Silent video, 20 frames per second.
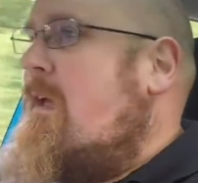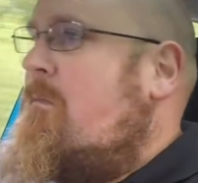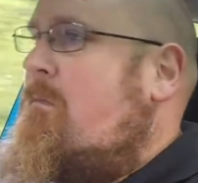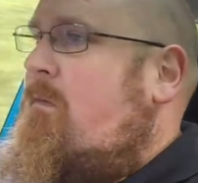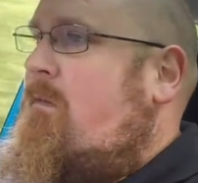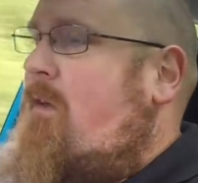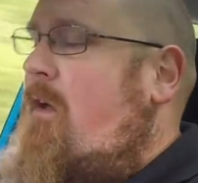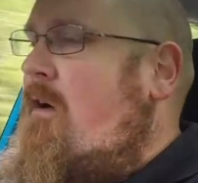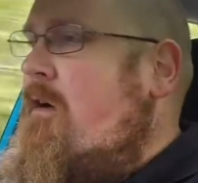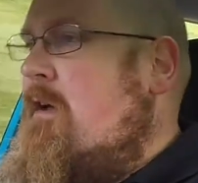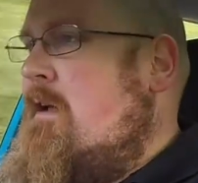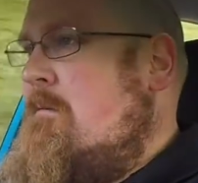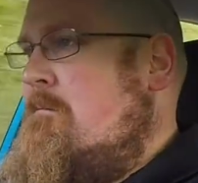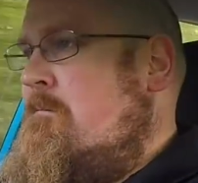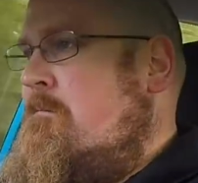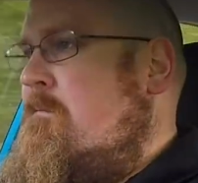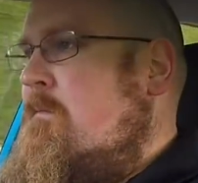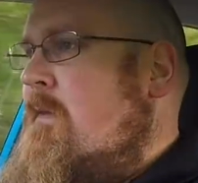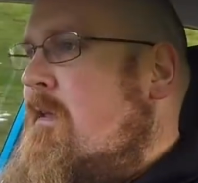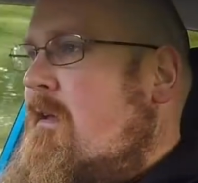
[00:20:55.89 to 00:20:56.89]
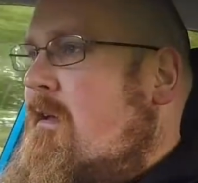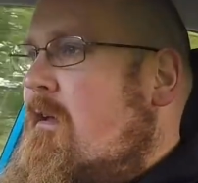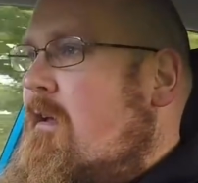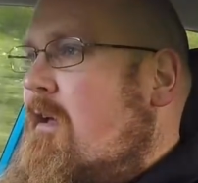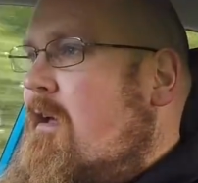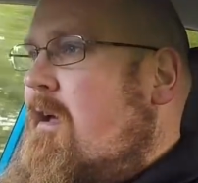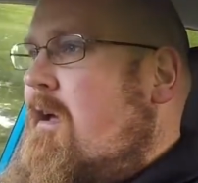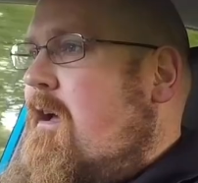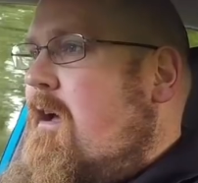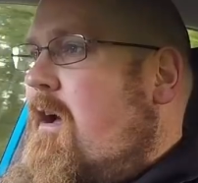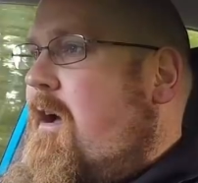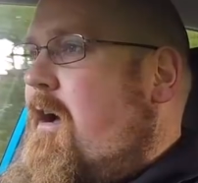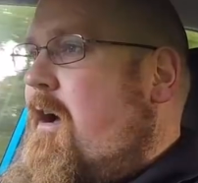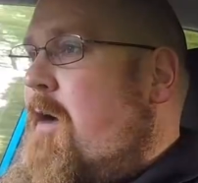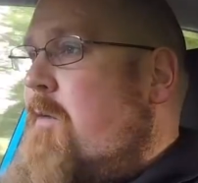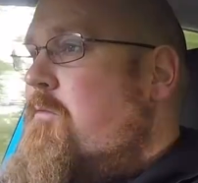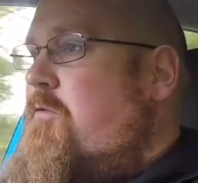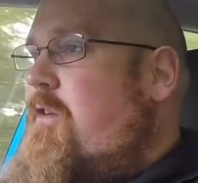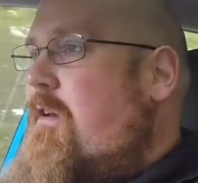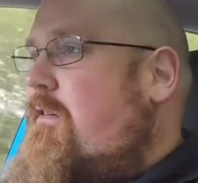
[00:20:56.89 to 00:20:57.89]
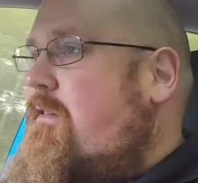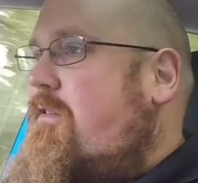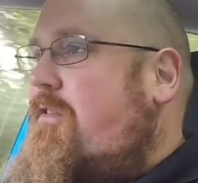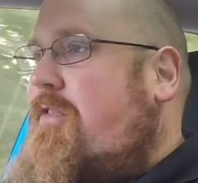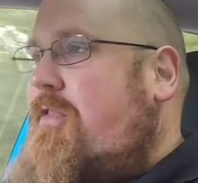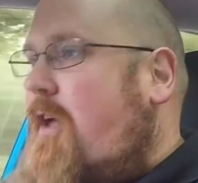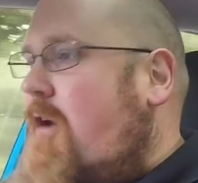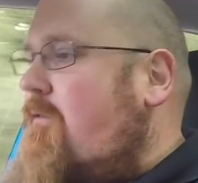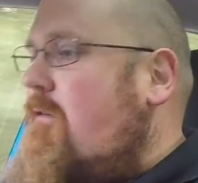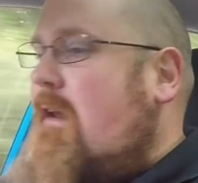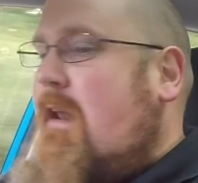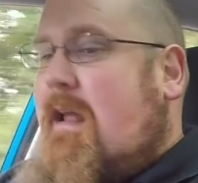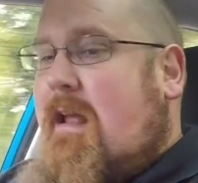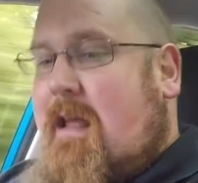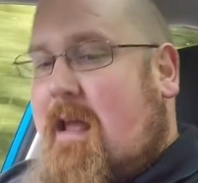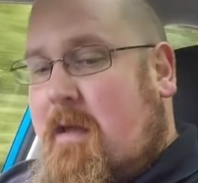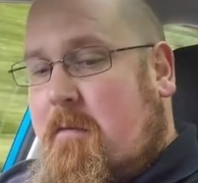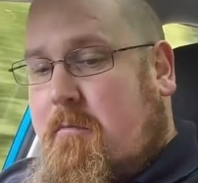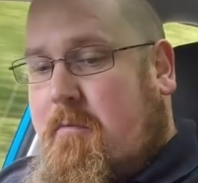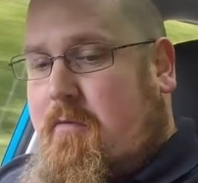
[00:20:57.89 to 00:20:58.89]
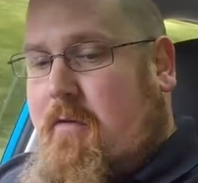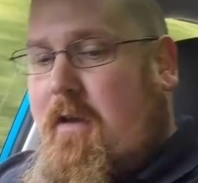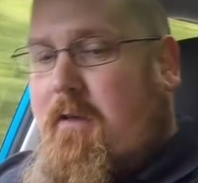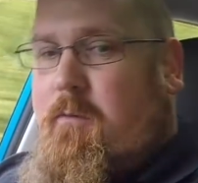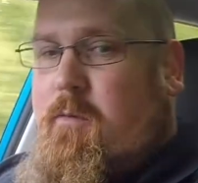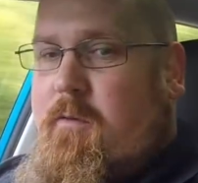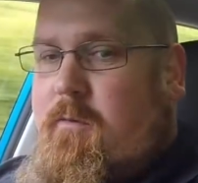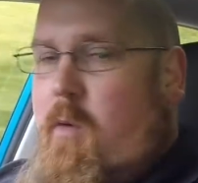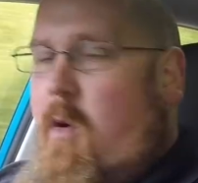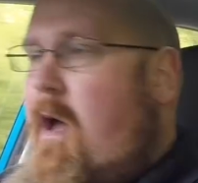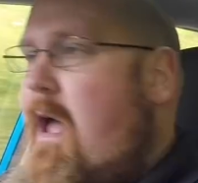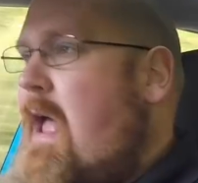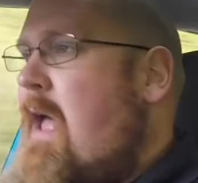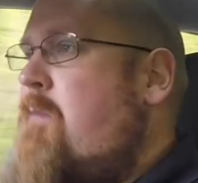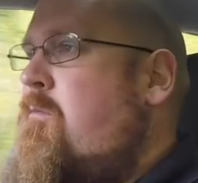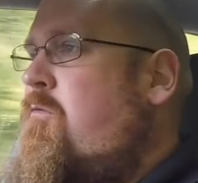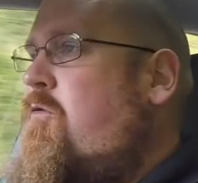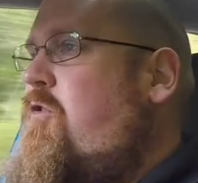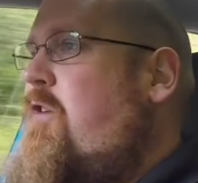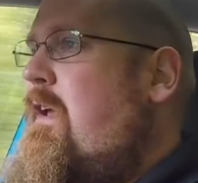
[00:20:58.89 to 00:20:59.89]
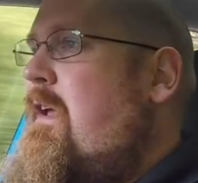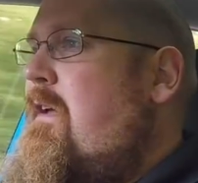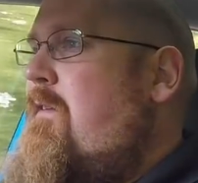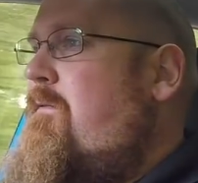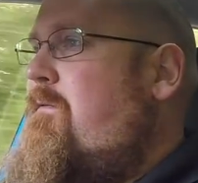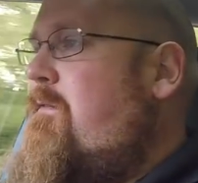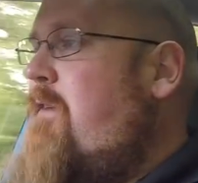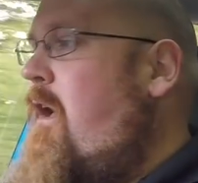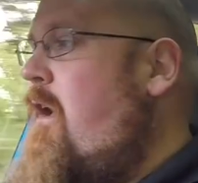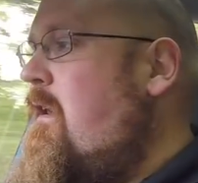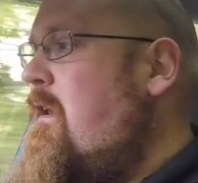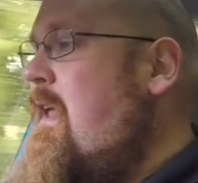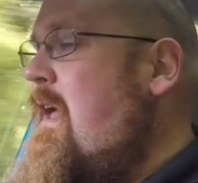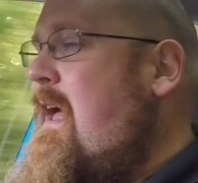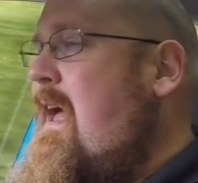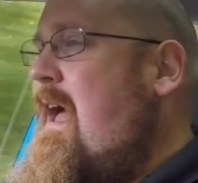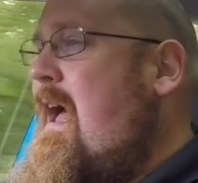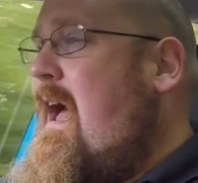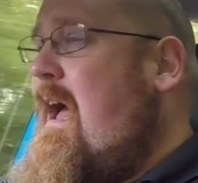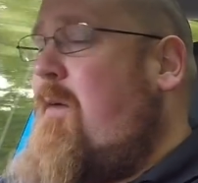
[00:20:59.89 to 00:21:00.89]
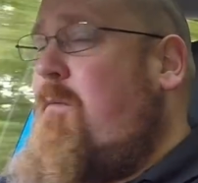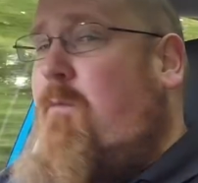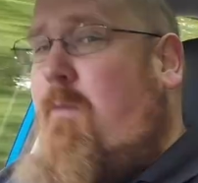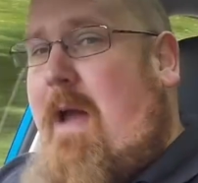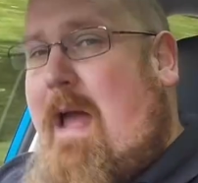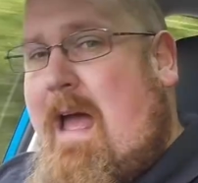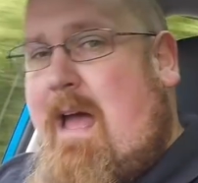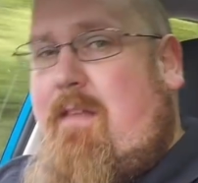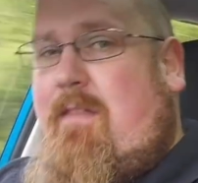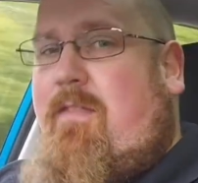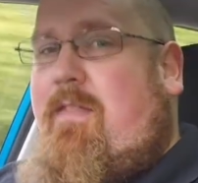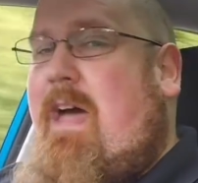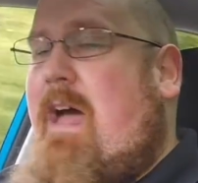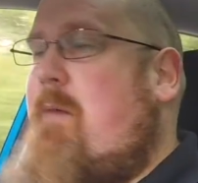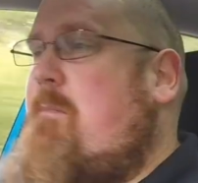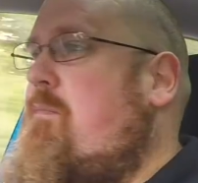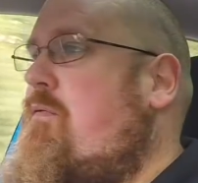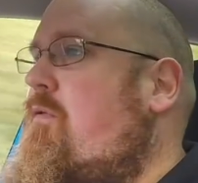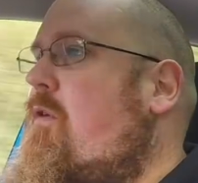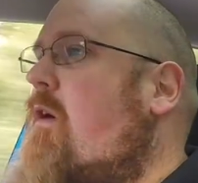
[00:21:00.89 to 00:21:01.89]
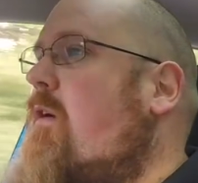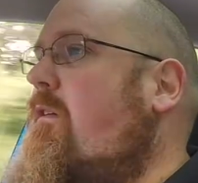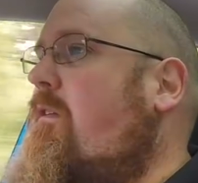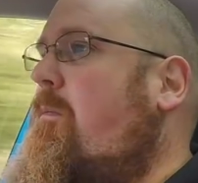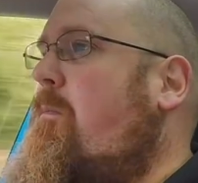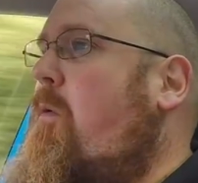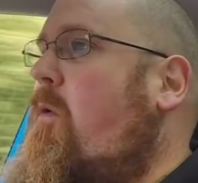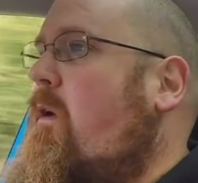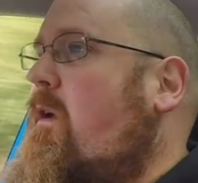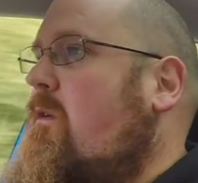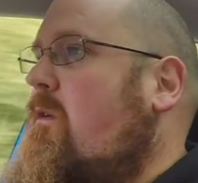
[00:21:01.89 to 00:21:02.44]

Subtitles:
time. I'm just thoroughly impressed with what MG have done, and at that price point